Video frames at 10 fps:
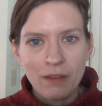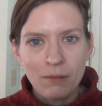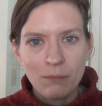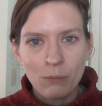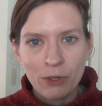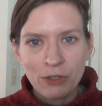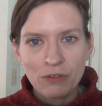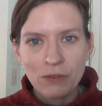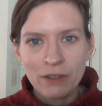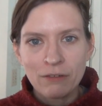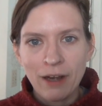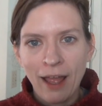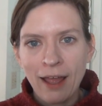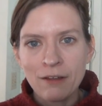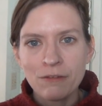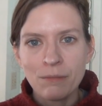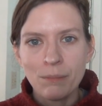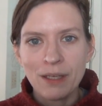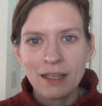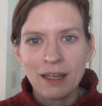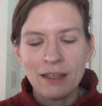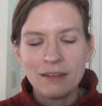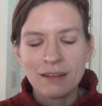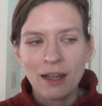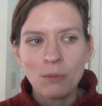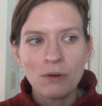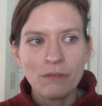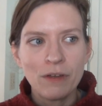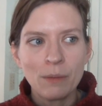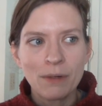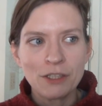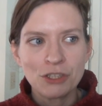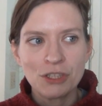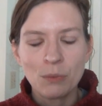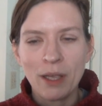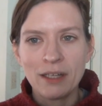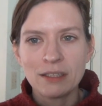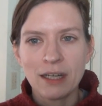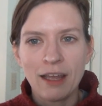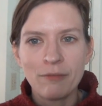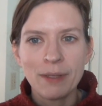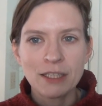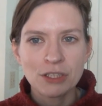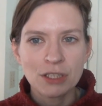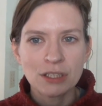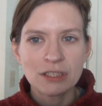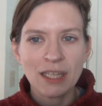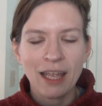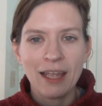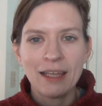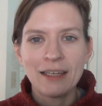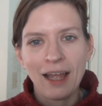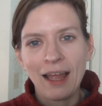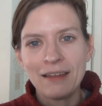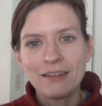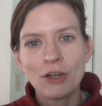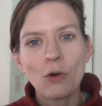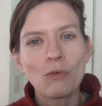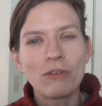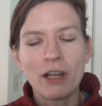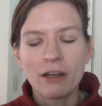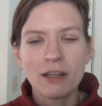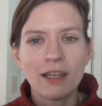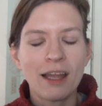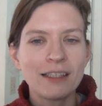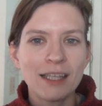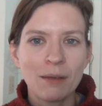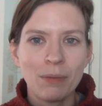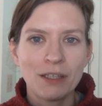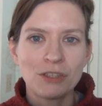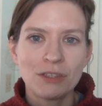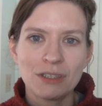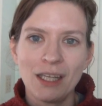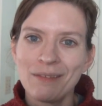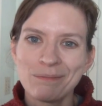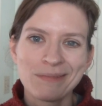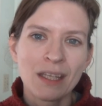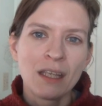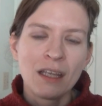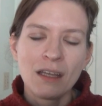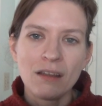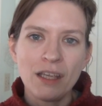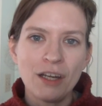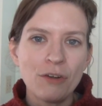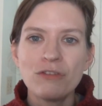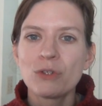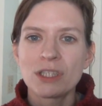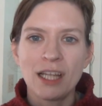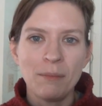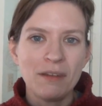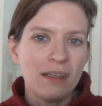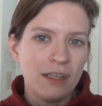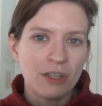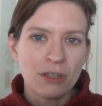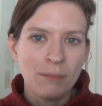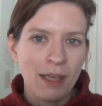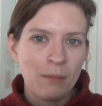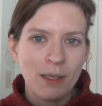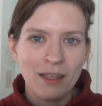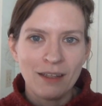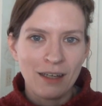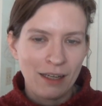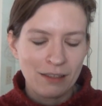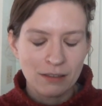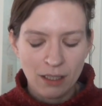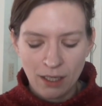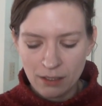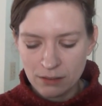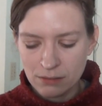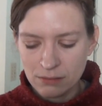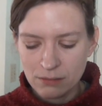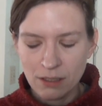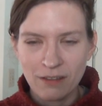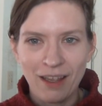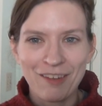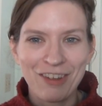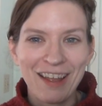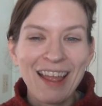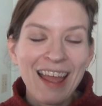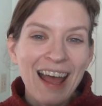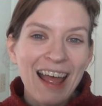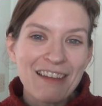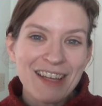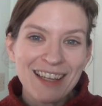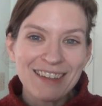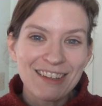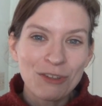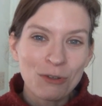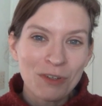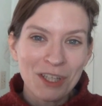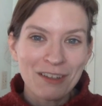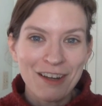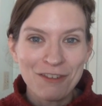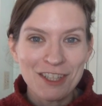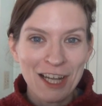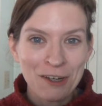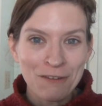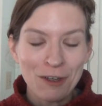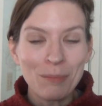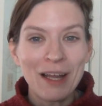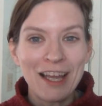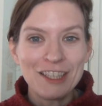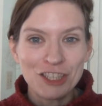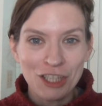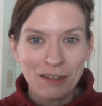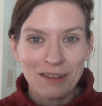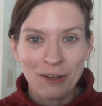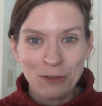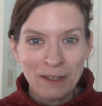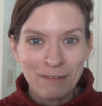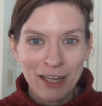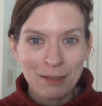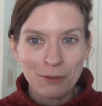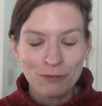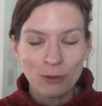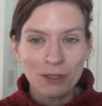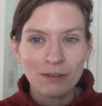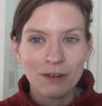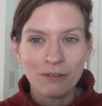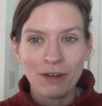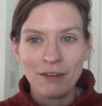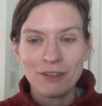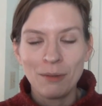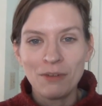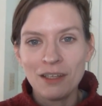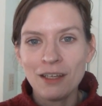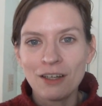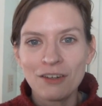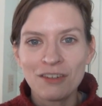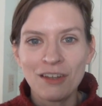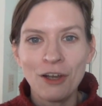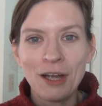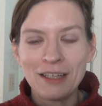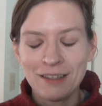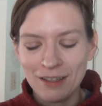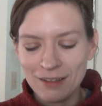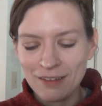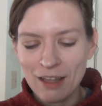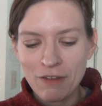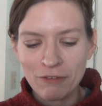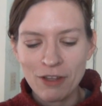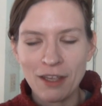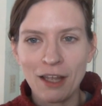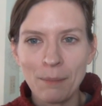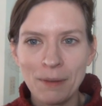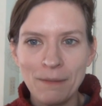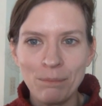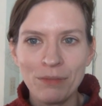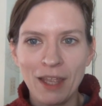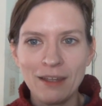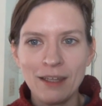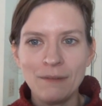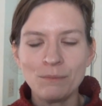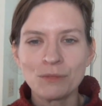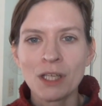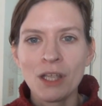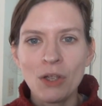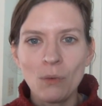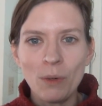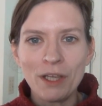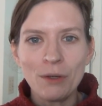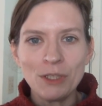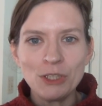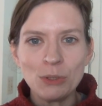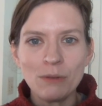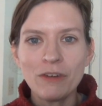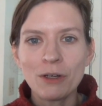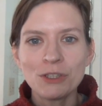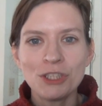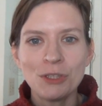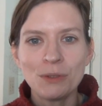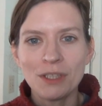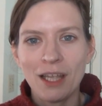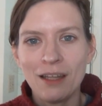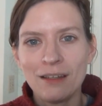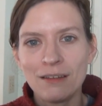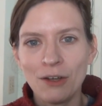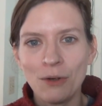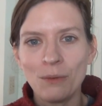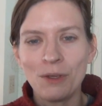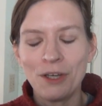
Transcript: more useful than Rav, because I won't feel pressured to wait until I have pictures. And I so rarely, I take pictures 4 times a year maybe, and then I because I have access to a really great photographer, but she's only available 4 or 5 times a year, so I tend to save everything up, and then we go and do a photo shoot. And so